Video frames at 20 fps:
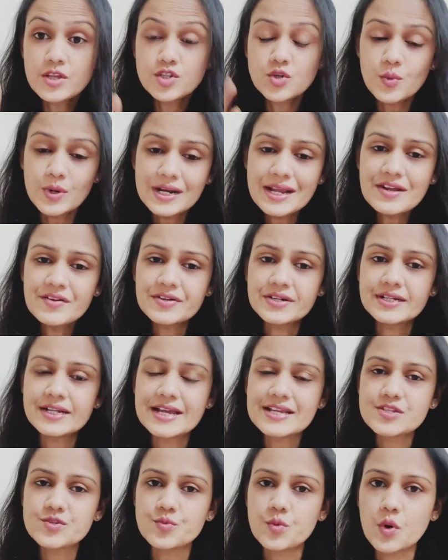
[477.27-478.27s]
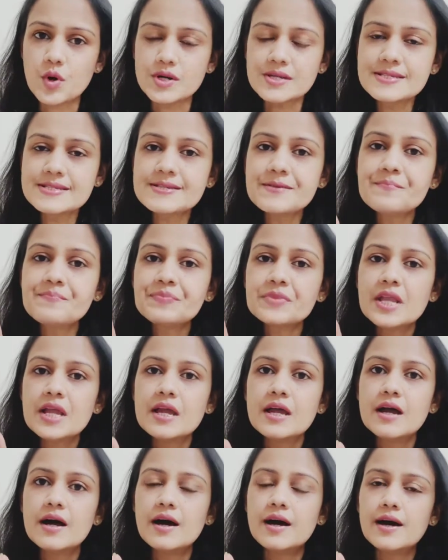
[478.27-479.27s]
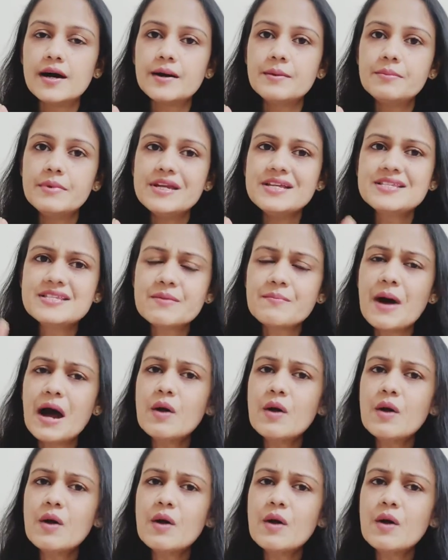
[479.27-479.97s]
So what I realized was, it's